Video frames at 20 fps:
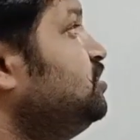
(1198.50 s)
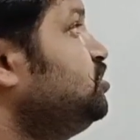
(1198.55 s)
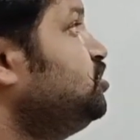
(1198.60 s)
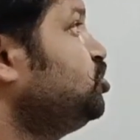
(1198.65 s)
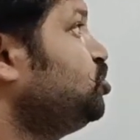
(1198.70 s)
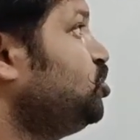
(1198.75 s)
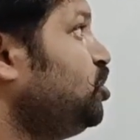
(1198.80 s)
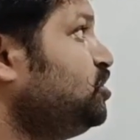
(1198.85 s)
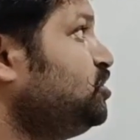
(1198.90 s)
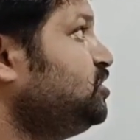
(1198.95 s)

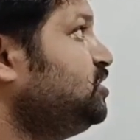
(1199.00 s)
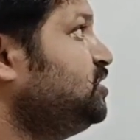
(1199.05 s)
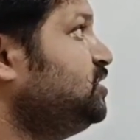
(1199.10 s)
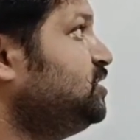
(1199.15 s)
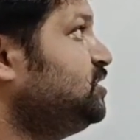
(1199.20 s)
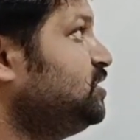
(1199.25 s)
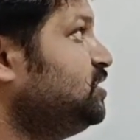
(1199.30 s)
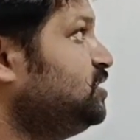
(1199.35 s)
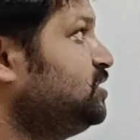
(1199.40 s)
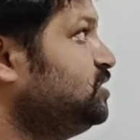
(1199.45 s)
cos
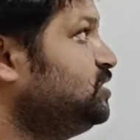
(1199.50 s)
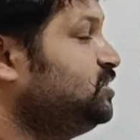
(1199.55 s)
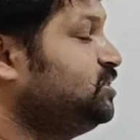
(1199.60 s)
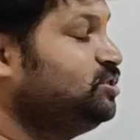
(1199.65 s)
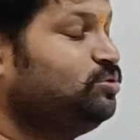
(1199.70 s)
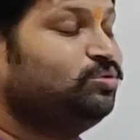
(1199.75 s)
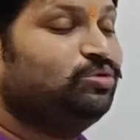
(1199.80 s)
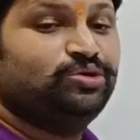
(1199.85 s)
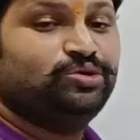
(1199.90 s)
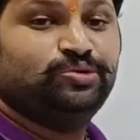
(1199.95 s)
theta is
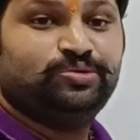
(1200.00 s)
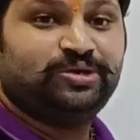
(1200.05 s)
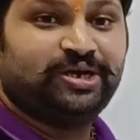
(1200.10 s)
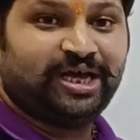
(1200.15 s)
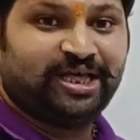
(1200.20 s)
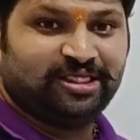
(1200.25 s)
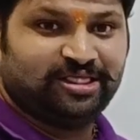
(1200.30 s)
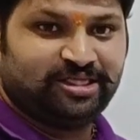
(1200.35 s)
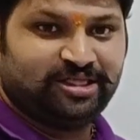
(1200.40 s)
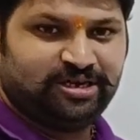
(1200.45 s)
equal to tan
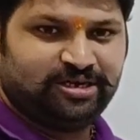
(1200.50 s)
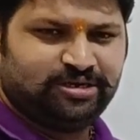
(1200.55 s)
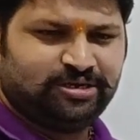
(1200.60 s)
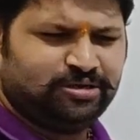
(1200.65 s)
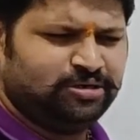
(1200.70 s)
theta.